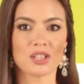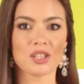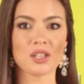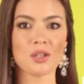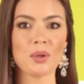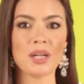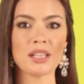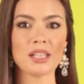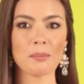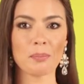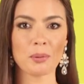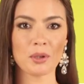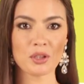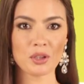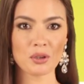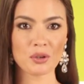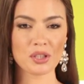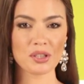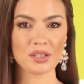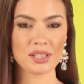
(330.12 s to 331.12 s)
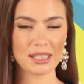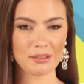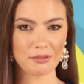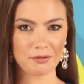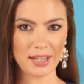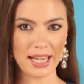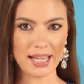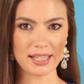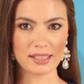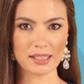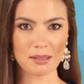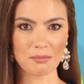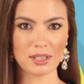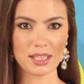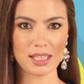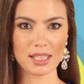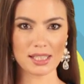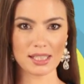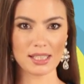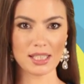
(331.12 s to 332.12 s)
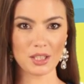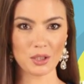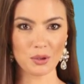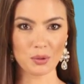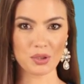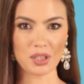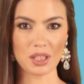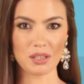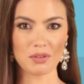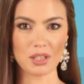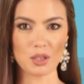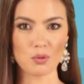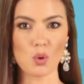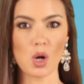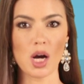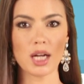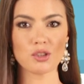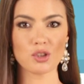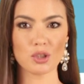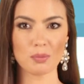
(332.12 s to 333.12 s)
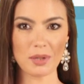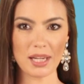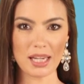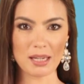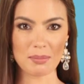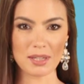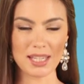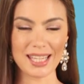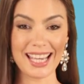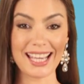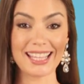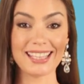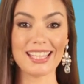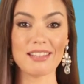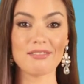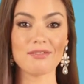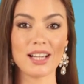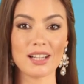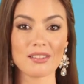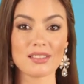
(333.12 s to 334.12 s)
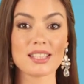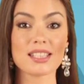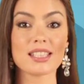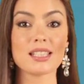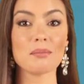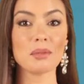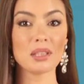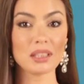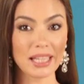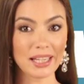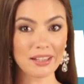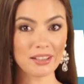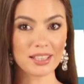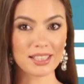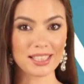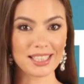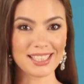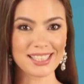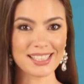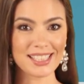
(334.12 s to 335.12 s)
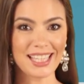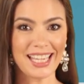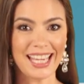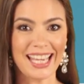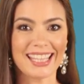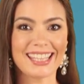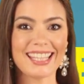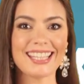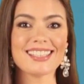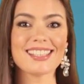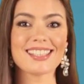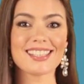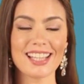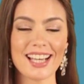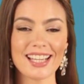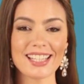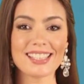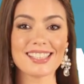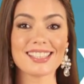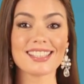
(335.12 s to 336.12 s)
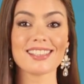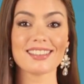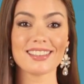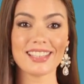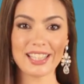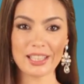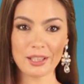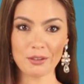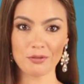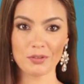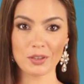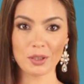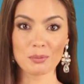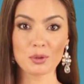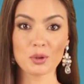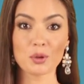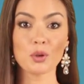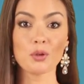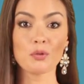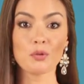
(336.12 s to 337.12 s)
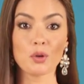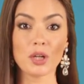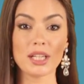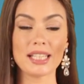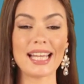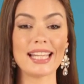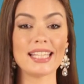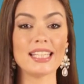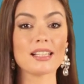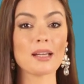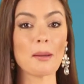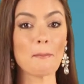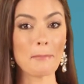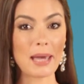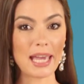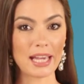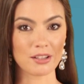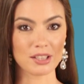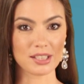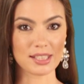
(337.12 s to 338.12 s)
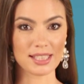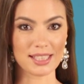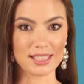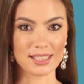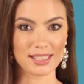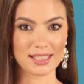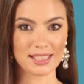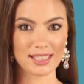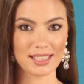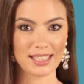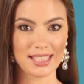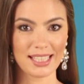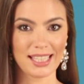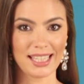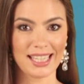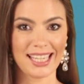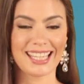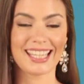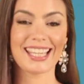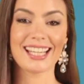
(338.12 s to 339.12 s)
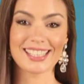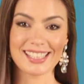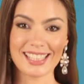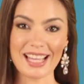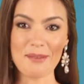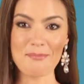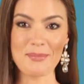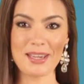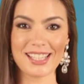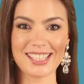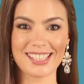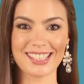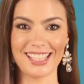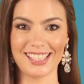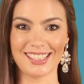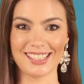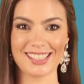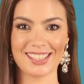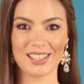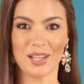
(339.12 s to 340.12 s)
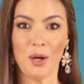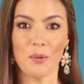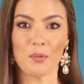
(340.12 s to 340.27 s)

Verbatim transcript: So when the producers of Phantom Disney UTV watched Baby and they found similarities, they decided to delay the film to avoid any comparisons. Guess that makes sense.